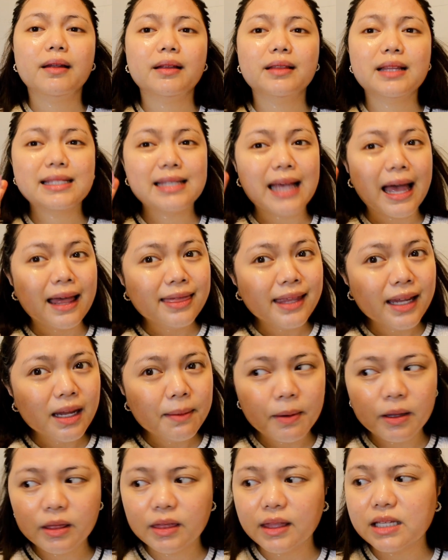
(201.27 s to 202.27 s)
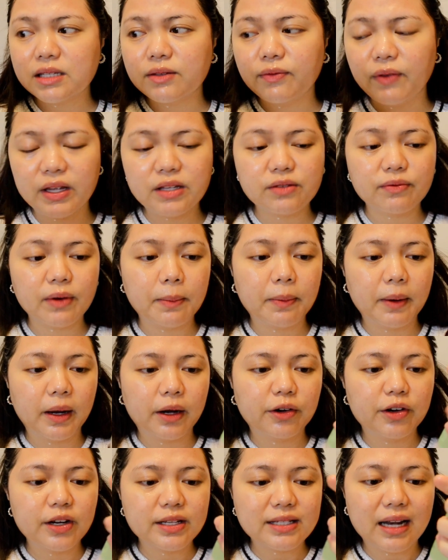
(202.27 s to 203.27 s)
The sad thing about this face
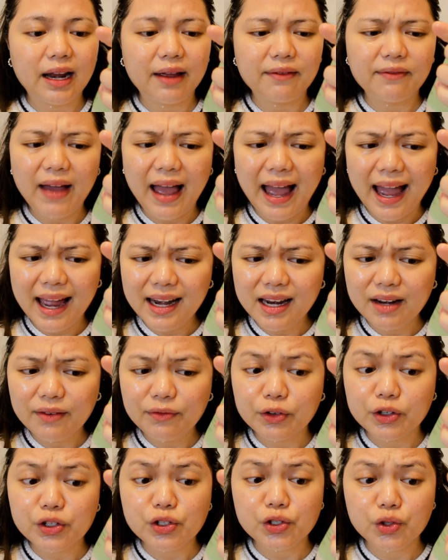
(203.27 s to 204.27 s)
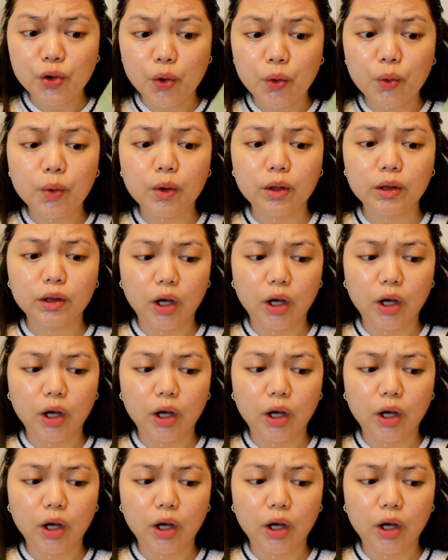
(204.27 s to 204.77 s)
vibrator is that I've had it for so